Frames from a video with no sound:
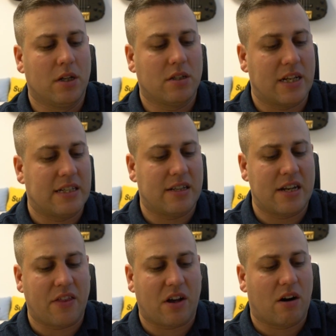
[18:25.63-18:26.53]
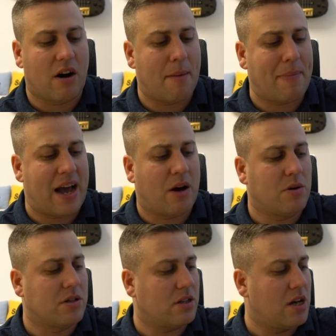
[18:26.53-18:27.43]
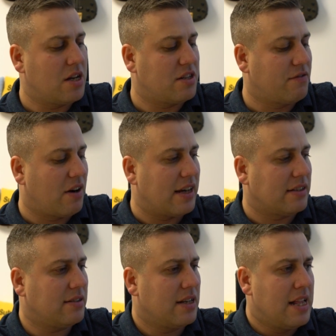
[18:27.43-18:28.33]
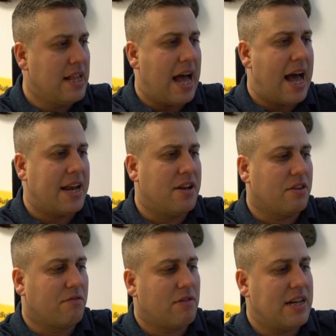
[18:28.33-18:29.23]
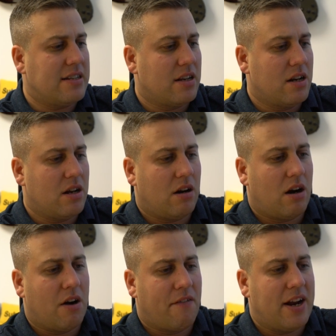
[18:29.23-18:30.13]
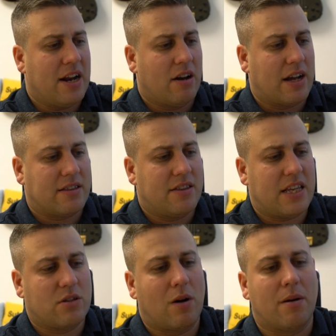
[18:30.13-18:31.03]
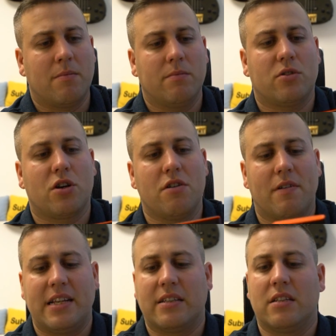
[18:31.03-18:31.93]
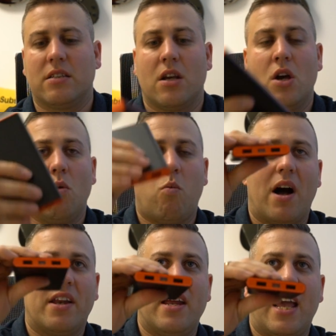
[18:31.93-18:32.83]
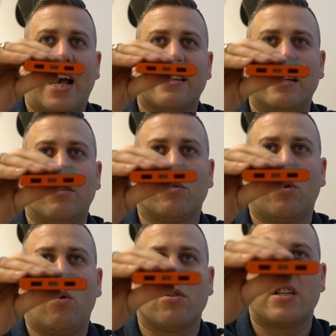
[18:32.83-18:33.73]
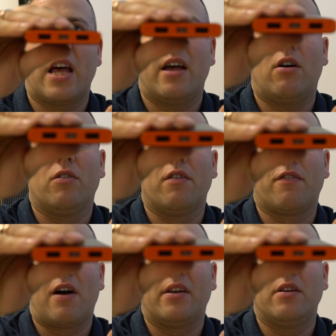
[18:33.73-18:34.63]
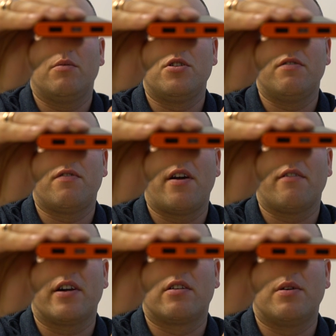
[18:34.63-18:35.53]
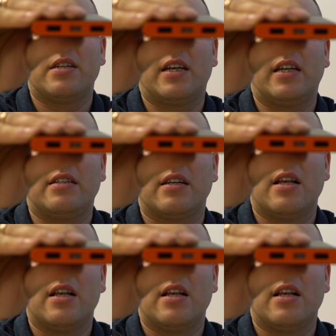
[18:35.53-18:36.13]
So this is another higher powered device. And the reason I really liked this one, two reasons. One, it has a little torch there on the front, which is very cool indeed.